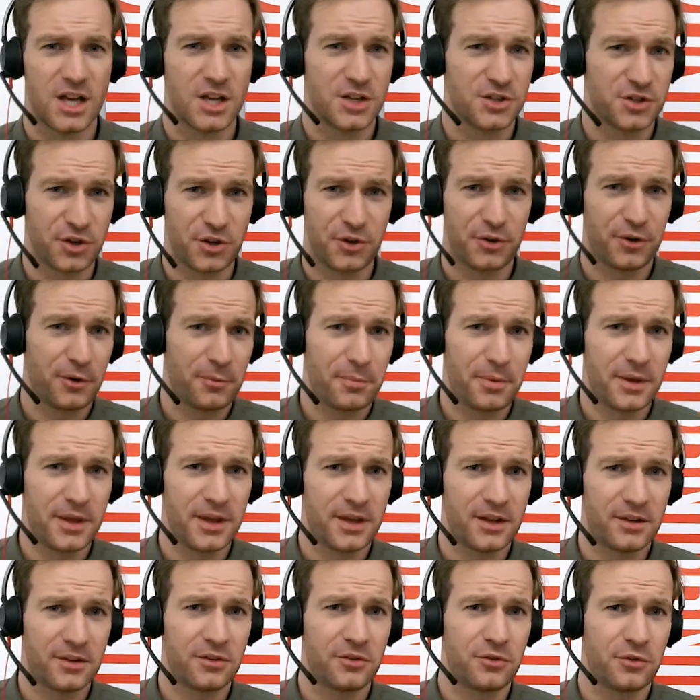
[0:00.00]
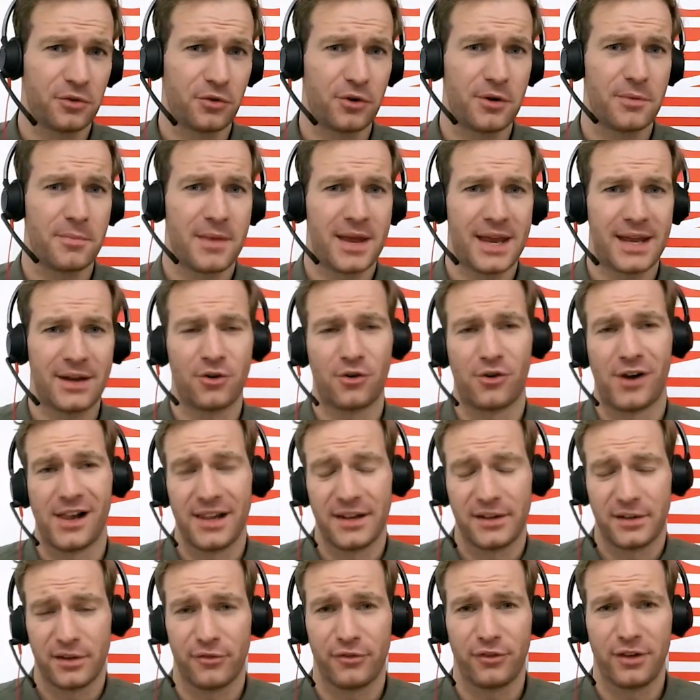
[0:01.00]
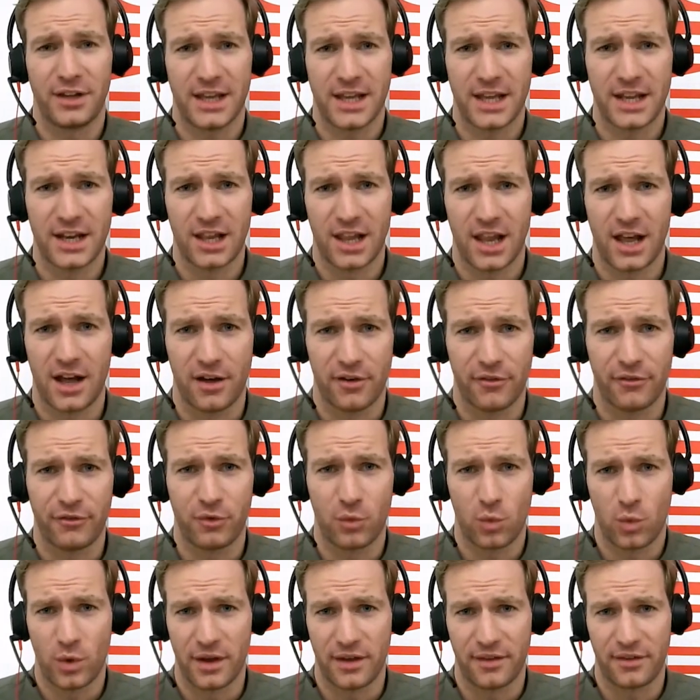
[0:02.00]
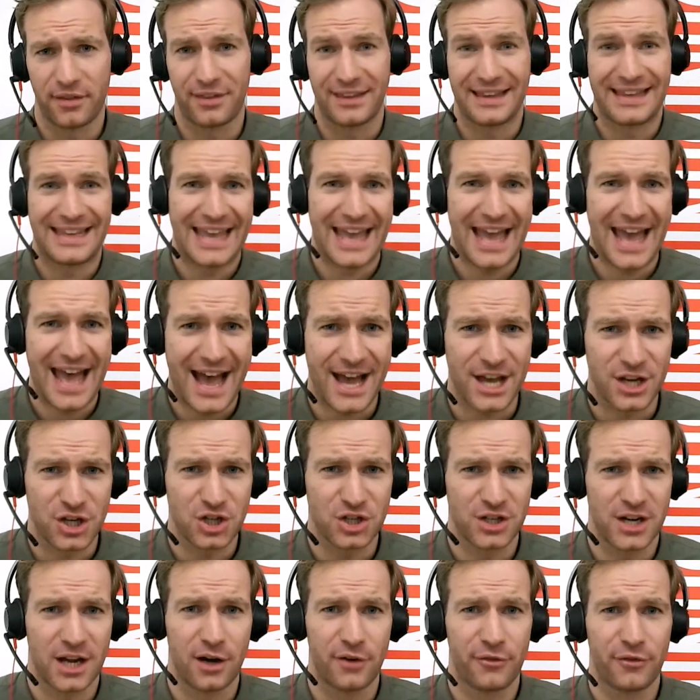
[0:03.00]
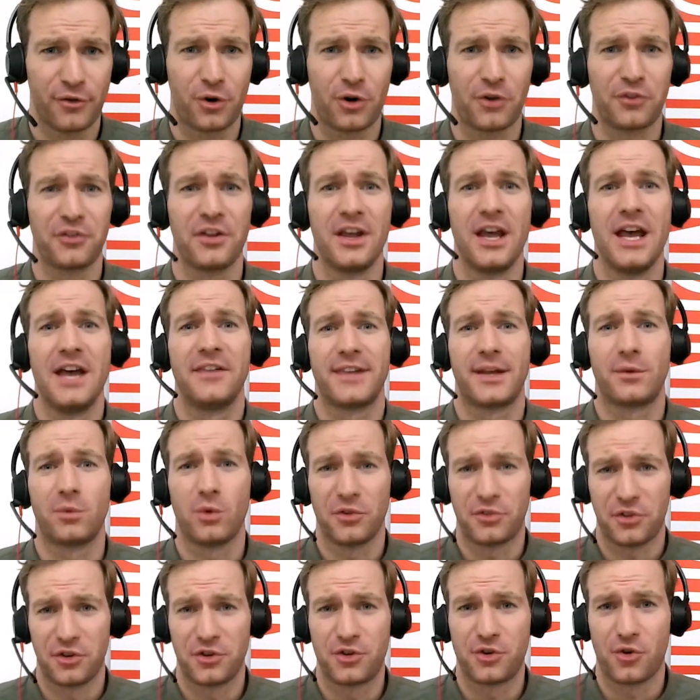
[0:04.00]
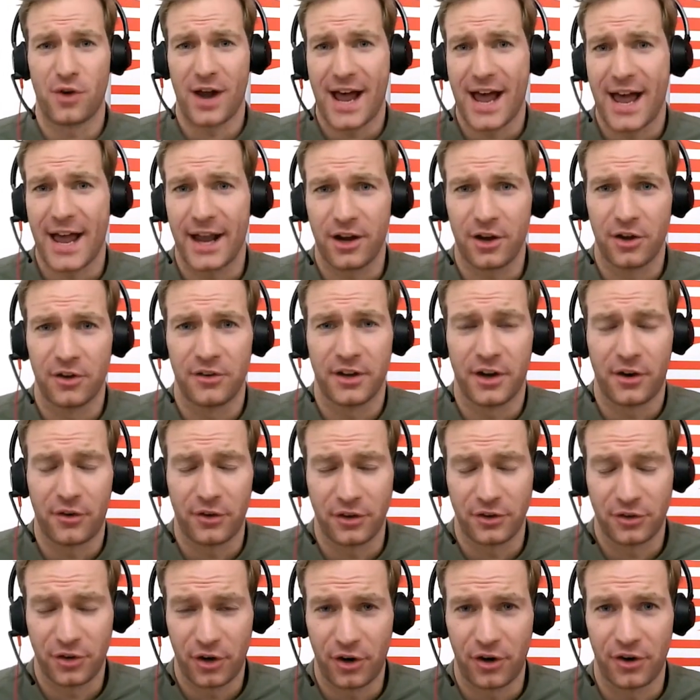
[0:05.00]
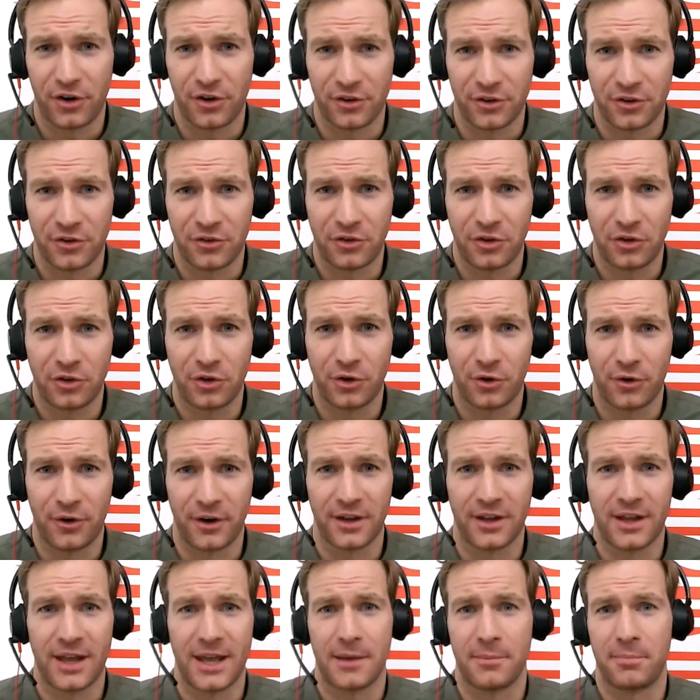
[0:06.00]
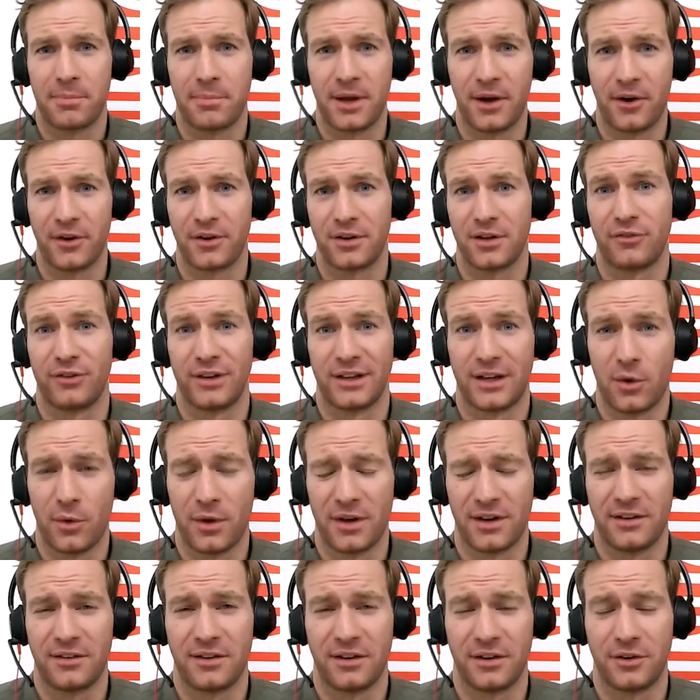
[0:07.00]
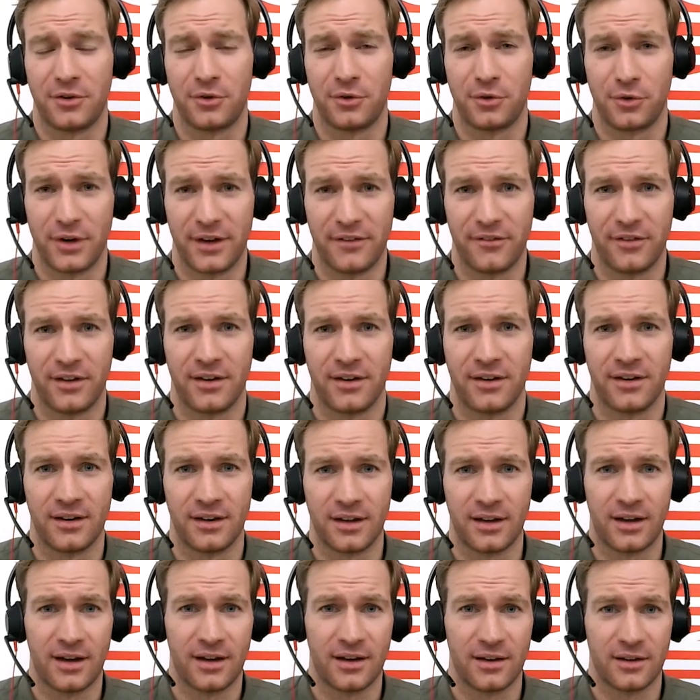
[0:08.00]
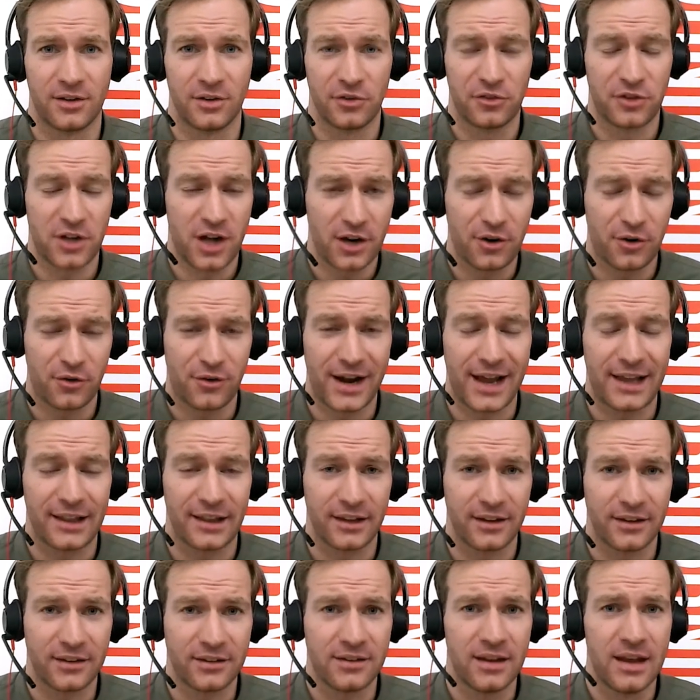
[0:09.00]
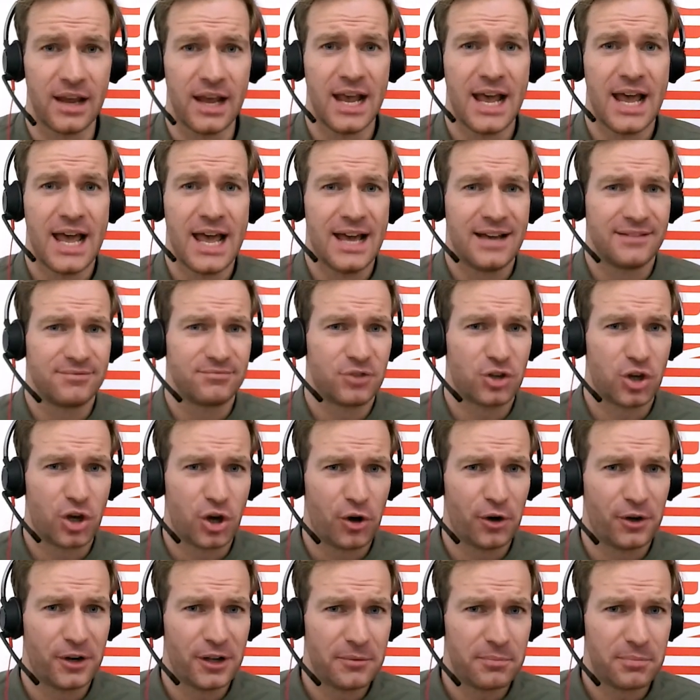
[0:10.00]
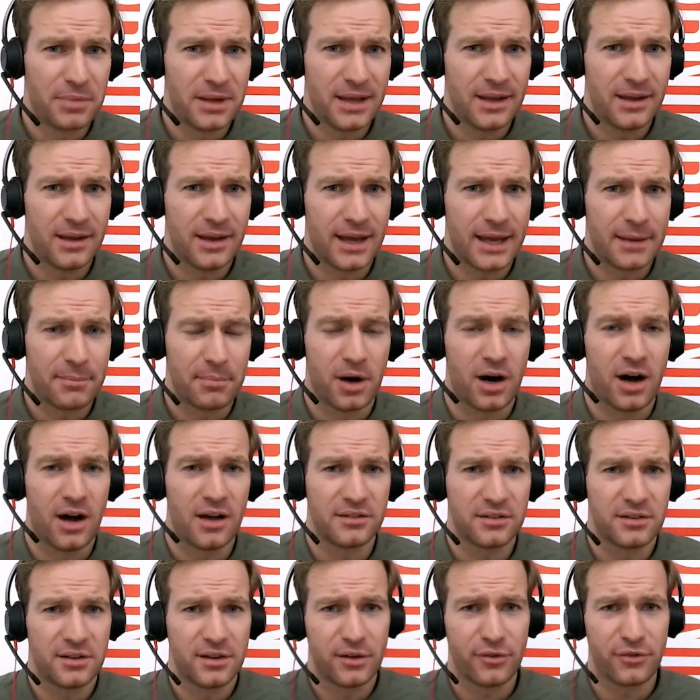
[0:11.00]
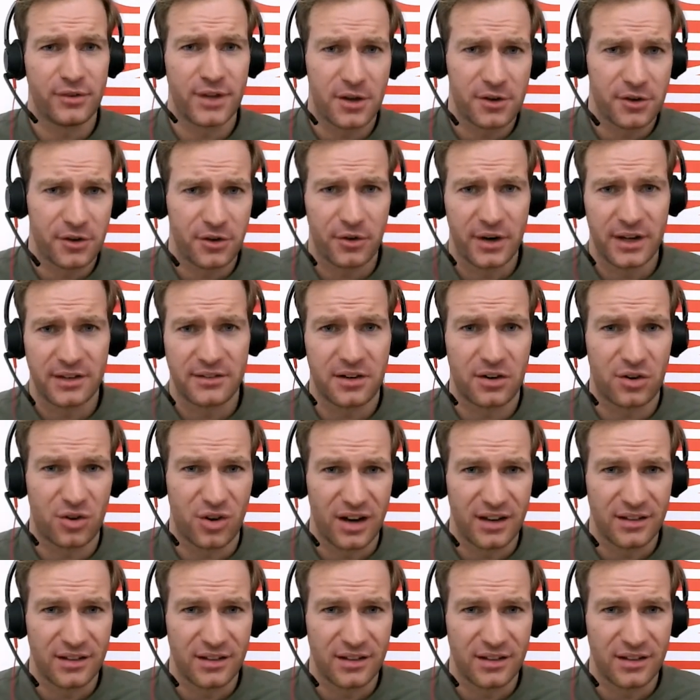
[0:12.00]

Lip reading: So Europeans remain relatively in love with cash. Now, of course, that was a drag on their returns during a period of liquidity-driven stock rallies. Could it be a positive now that rates are